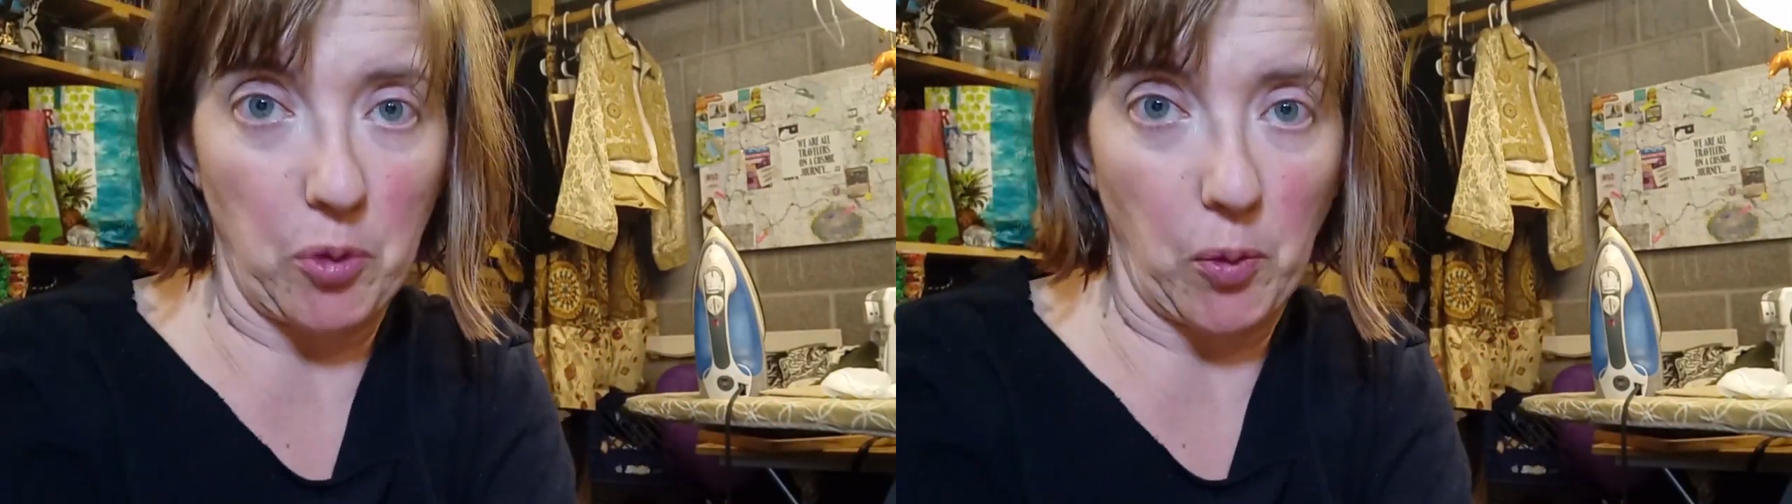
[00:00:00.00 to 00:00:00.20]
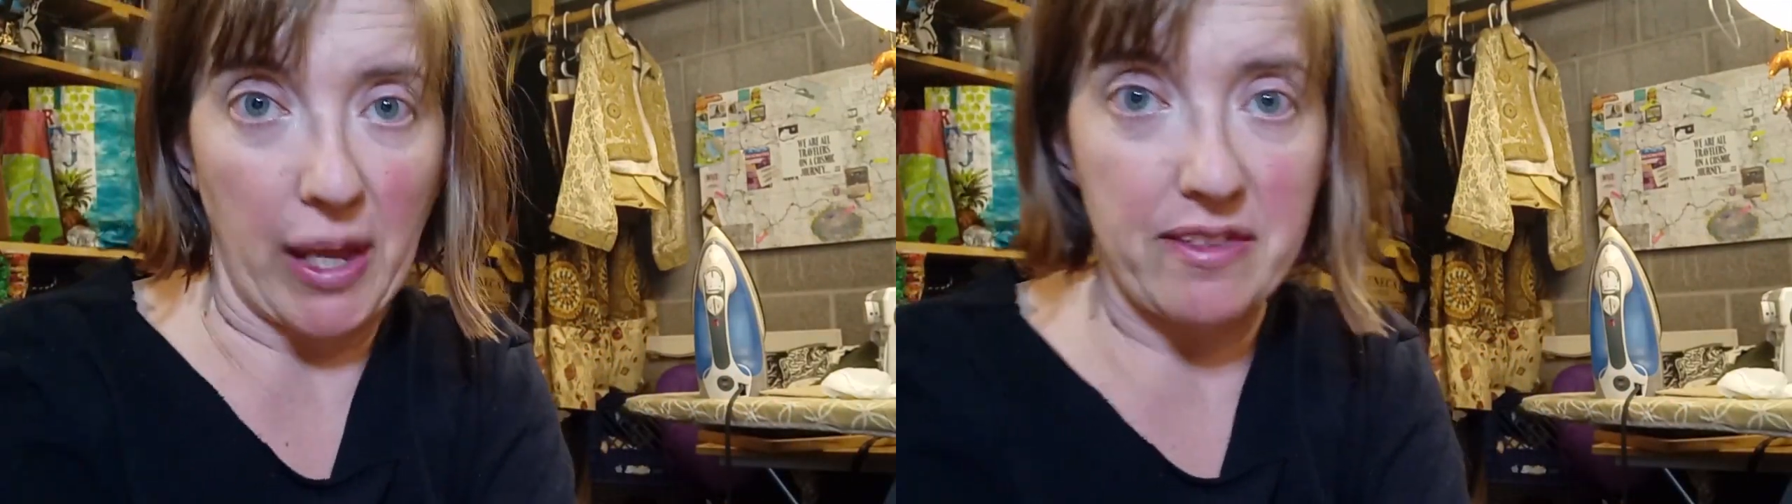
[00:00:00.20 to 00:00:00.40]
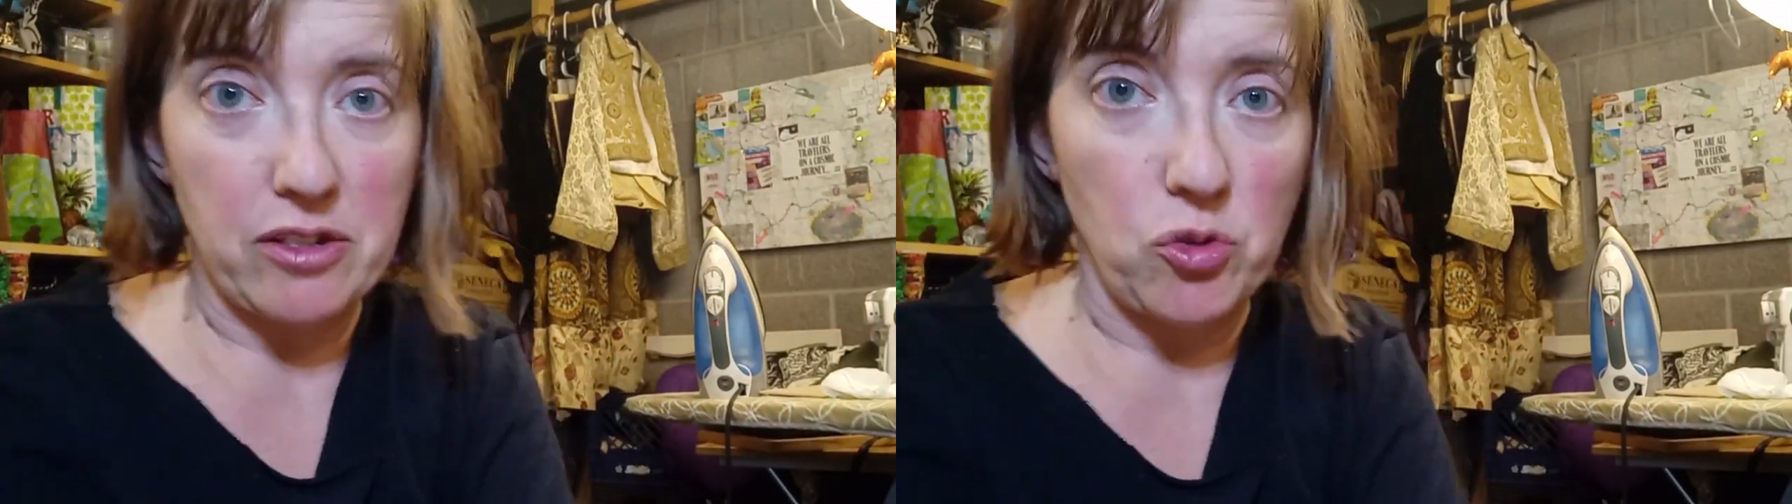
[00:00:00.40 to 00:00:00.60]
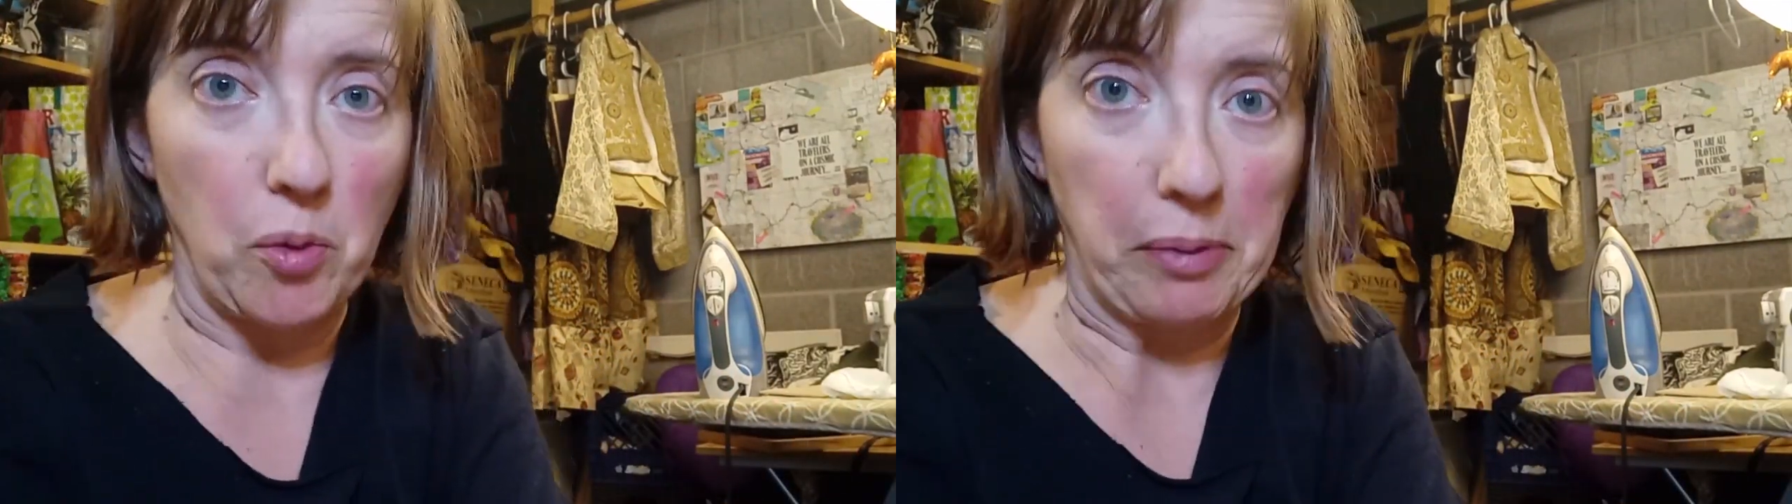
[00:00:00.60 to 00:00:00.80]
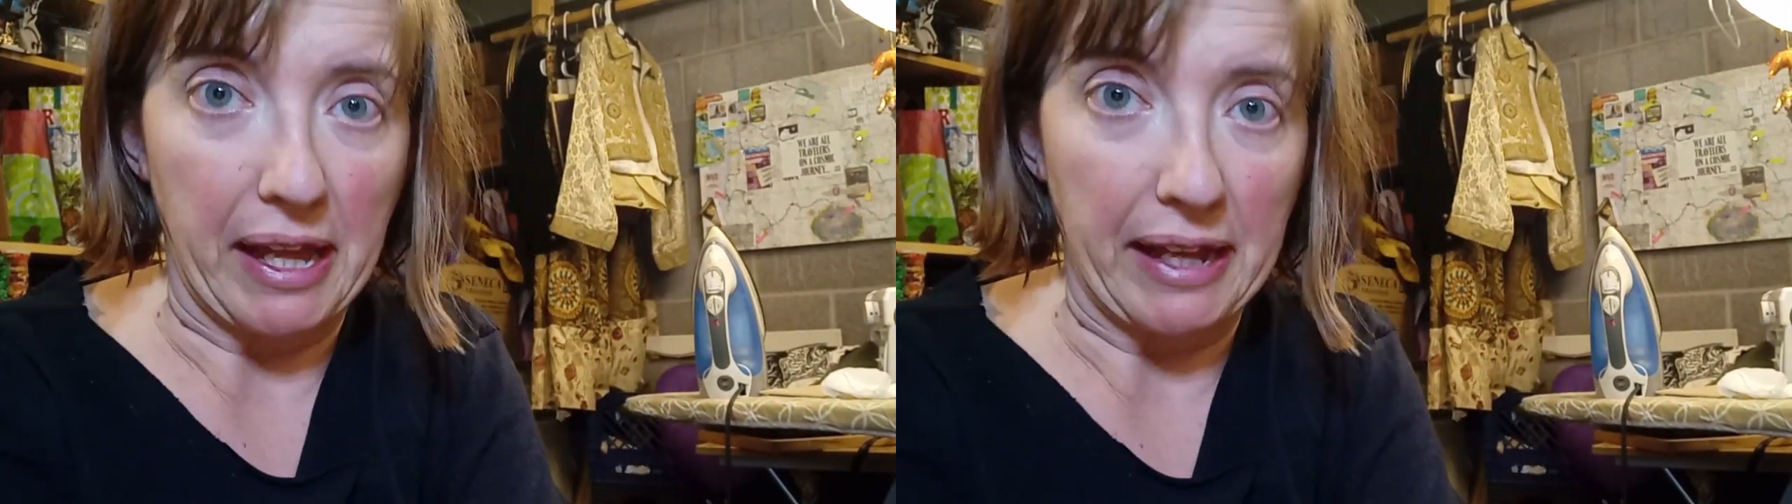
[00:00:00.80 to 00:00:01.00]
meringues into
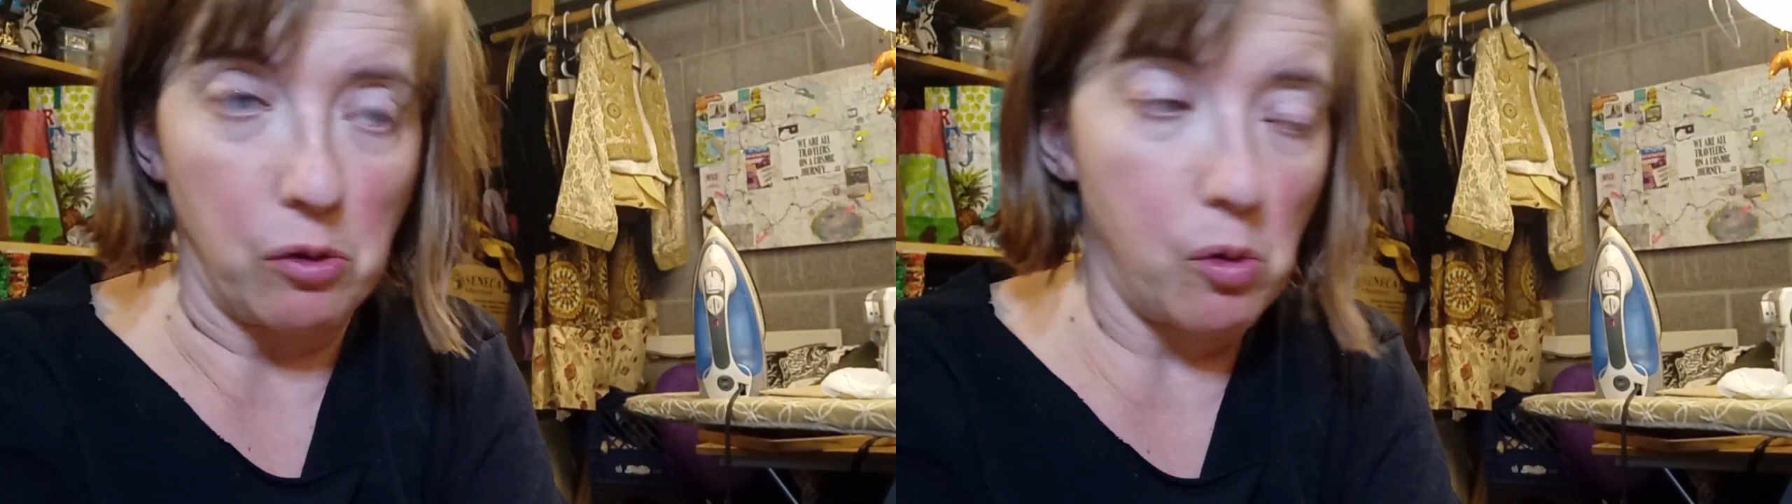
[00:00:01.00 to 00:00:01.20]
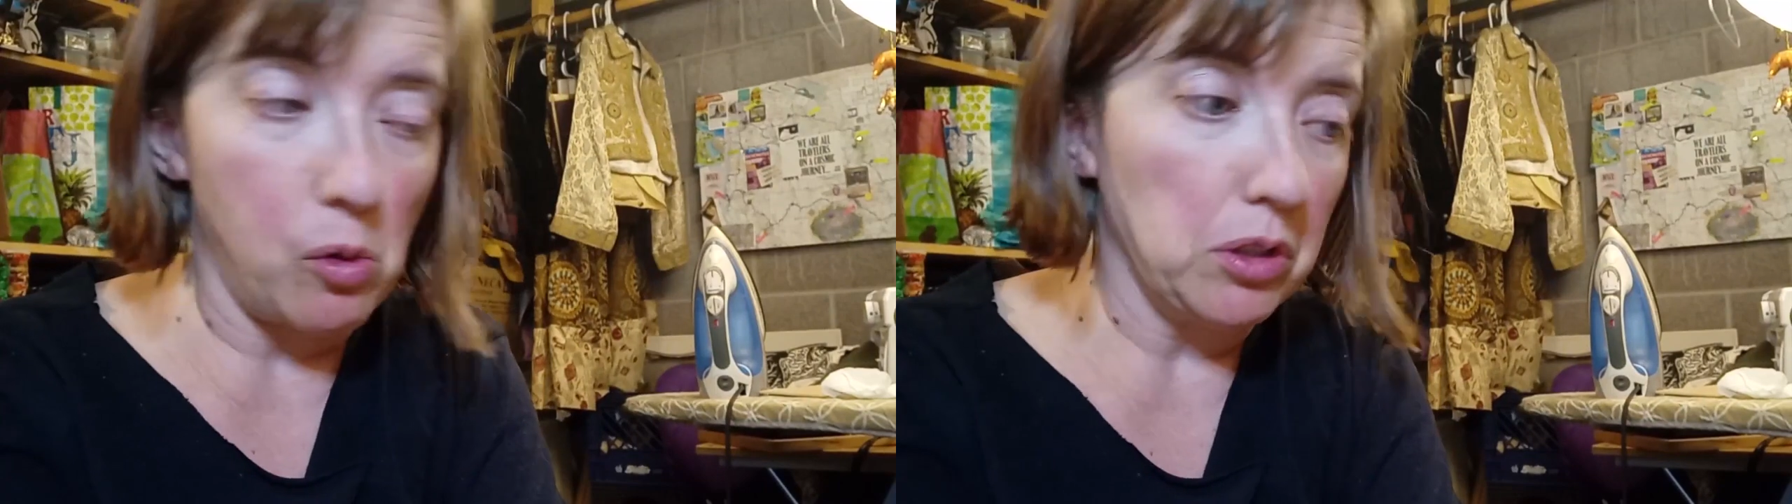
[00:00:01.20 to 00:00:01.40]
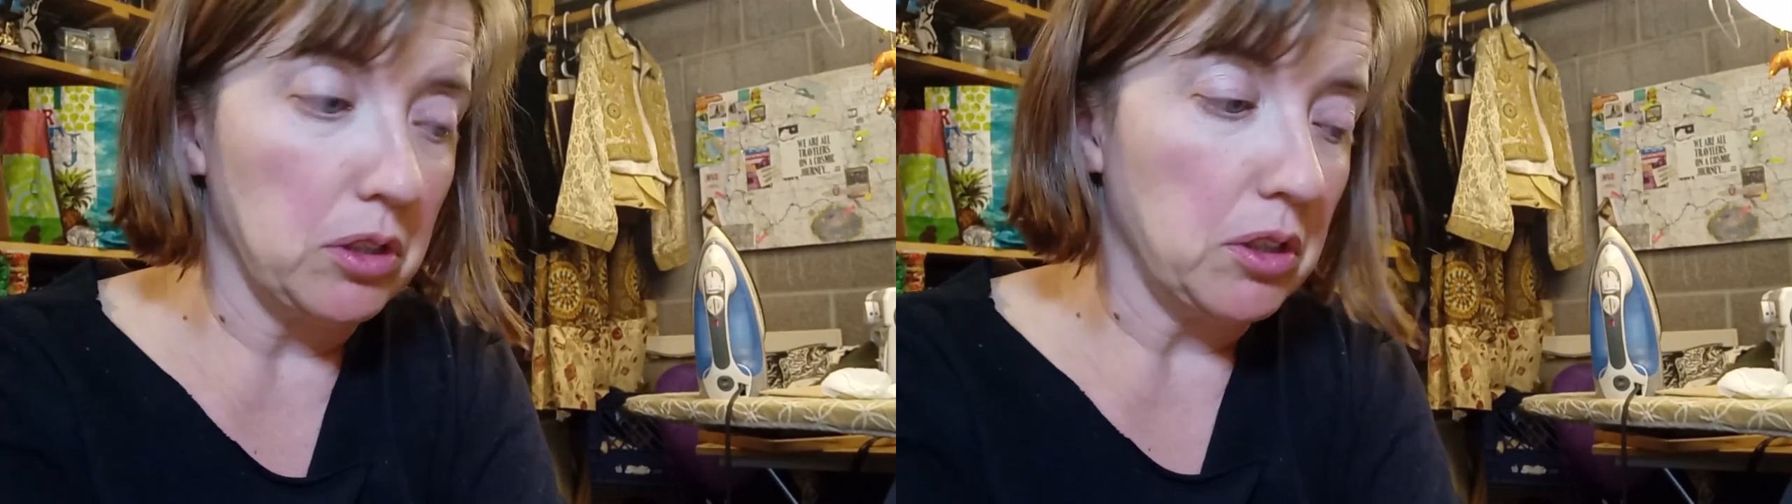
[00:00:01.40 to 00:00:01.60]
a black hole.